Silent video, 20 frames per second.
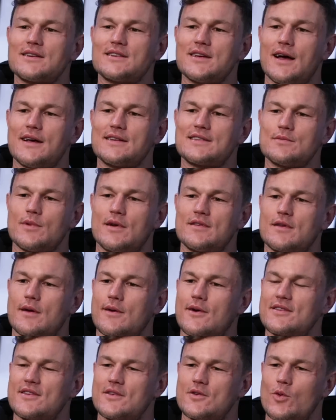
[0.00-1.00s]
actually asked him one
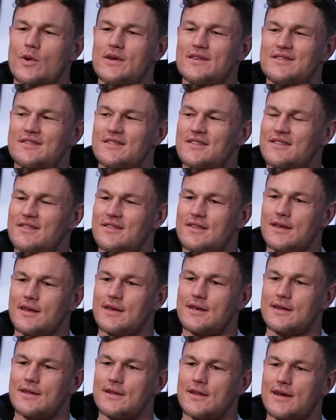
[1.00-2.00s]
time because he's always just
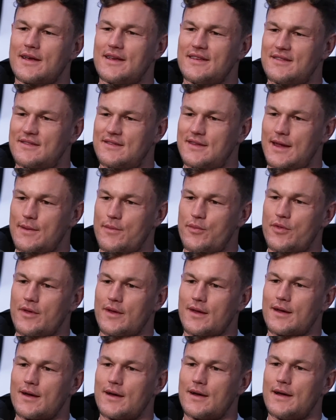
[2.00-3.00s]
thinking, like he's a deep
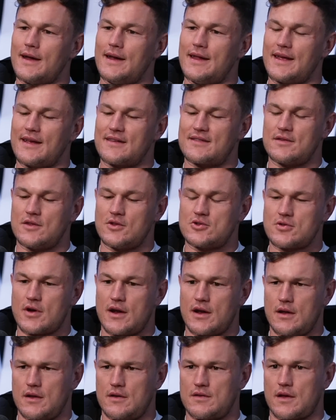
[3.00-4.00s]
thinker, and he gets in the
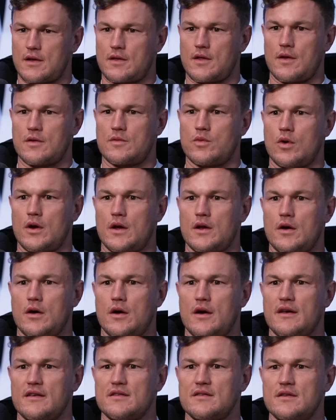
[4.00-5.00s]
train and he's like those wide
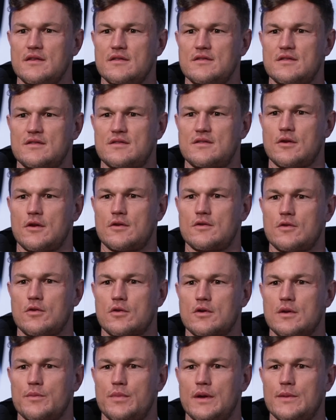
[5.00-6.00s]
eyes and he's just not
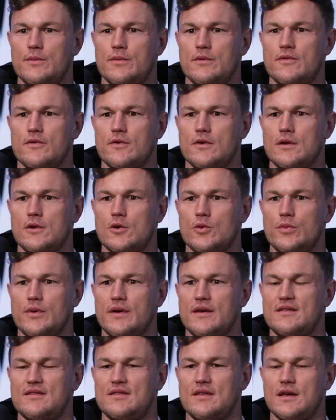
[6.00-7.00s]
talking to people for a little
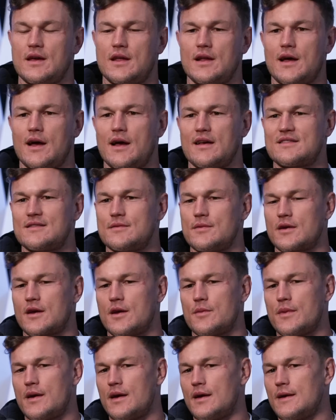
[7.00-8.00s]
bit. He's thinking. And I asked him, I
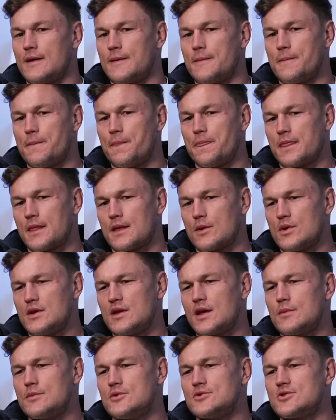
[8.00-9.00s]
go, mate,
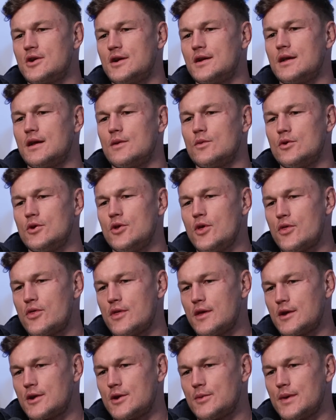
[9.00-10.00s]
when you come to train, like, what are you
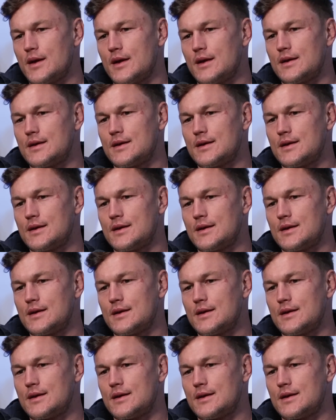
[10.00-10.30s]
thinking about?